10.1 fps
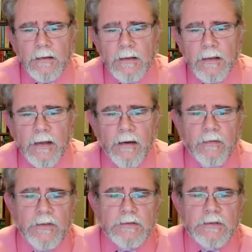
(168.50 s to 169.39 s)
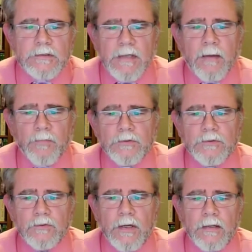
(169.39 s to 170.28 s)
And now these disciples
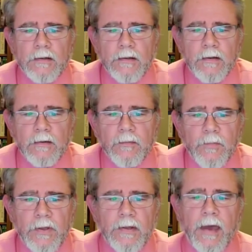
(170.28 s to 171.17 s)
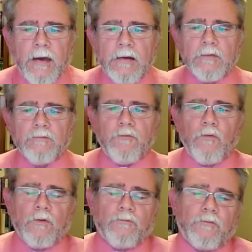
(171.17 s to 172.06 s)
who had been out in the
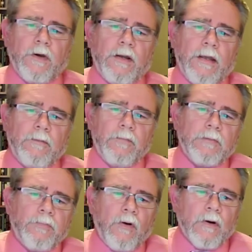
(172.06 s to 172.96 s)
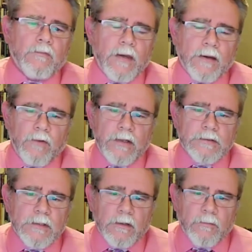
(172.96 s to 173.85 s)
forefront and been part of that great
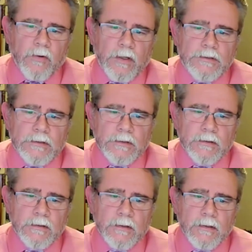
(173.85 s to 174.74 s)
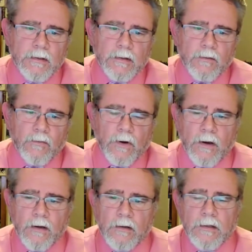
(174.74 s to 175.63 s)
celebration were
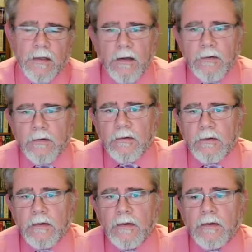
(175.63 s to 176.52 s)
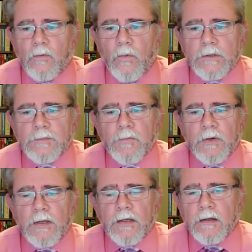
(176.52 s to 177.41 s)
huddled together,
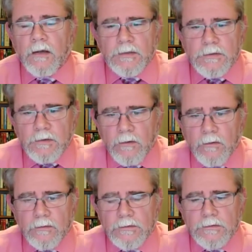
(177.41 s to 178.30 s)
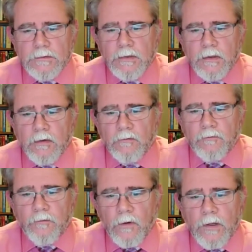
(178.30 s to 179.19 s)
whispering in hushed tones,
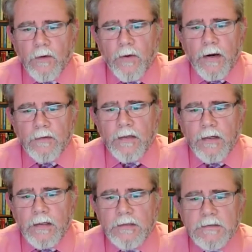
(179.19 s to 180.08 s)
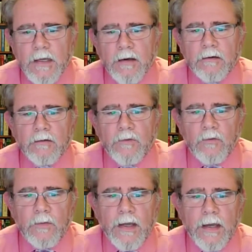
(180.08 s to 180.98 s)
fully aware that any sound of human